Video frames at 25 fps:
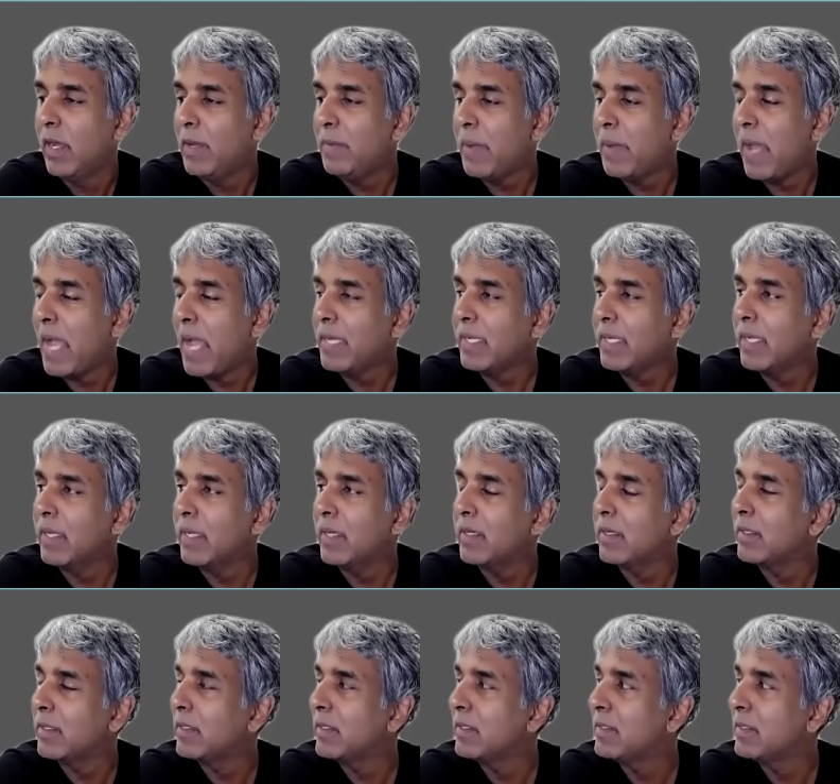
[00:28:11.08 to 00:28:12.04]

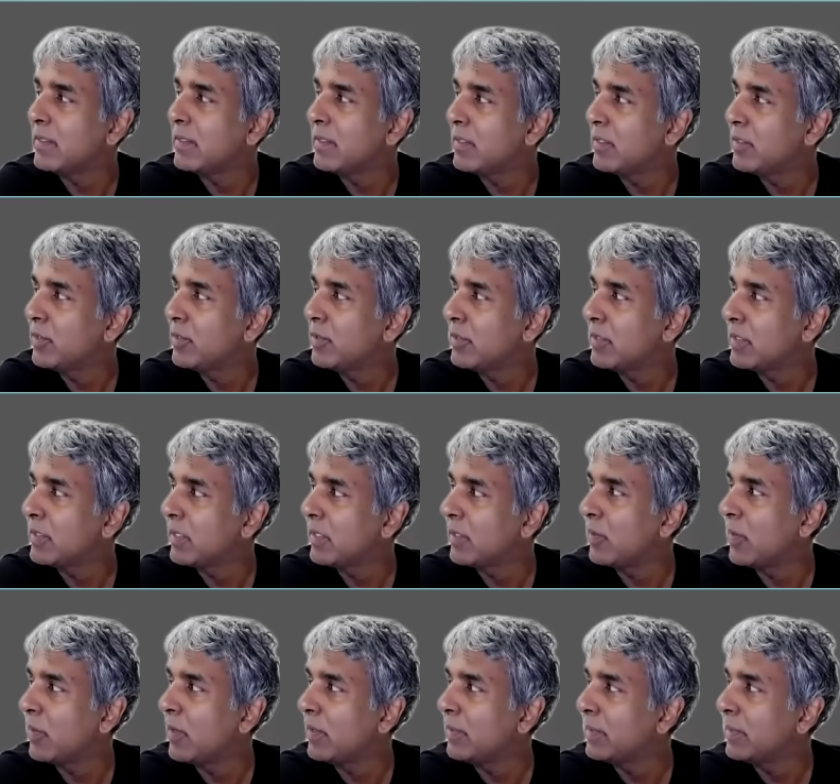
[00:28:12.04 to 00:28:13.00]
unpacking is an
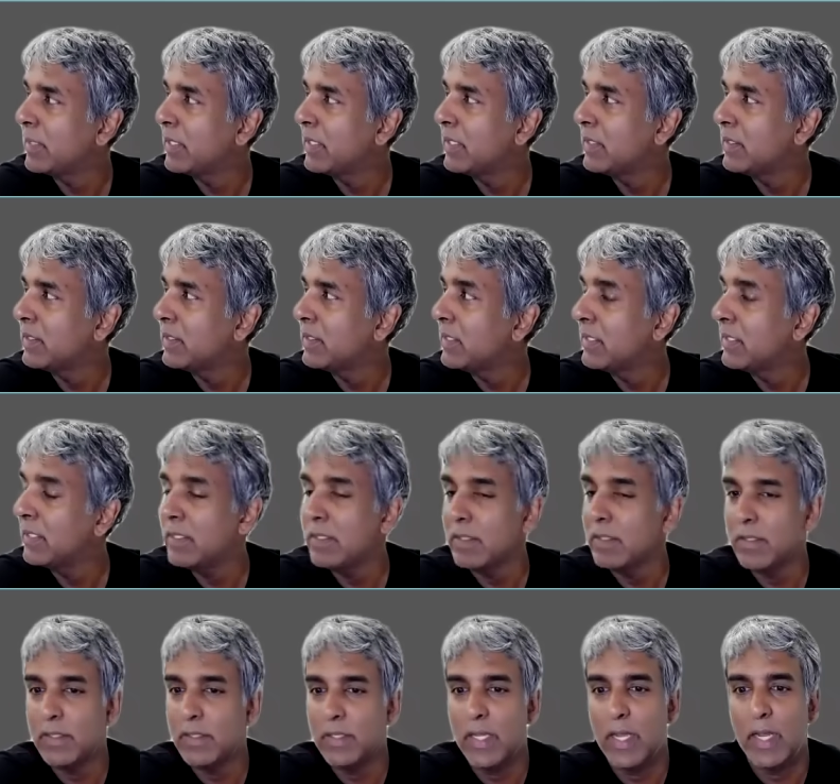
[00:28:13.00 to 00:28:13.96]
interesting one, because he
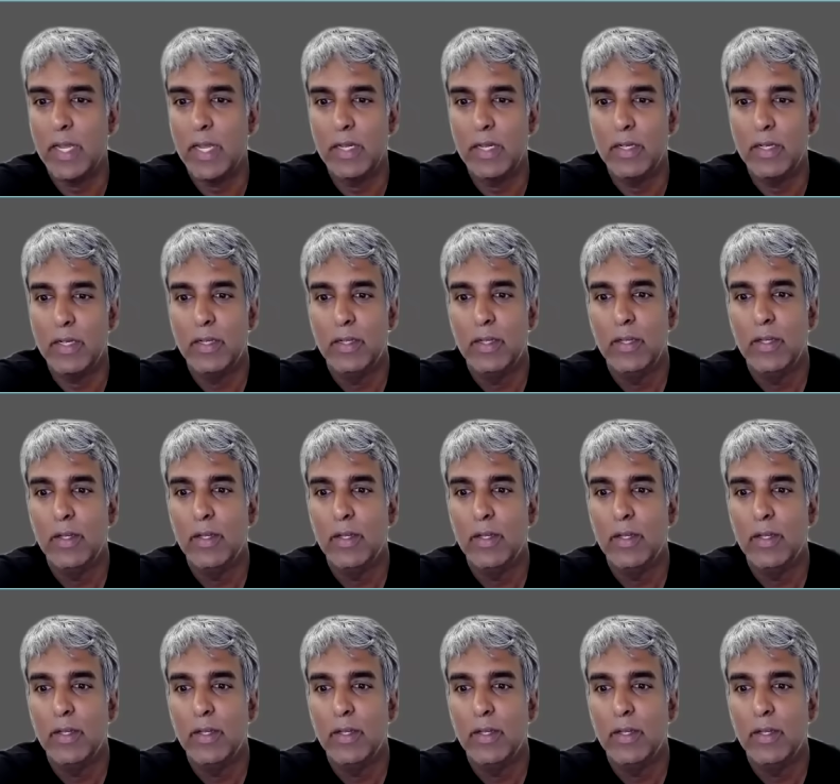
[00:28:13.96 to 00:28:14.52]
didn't say,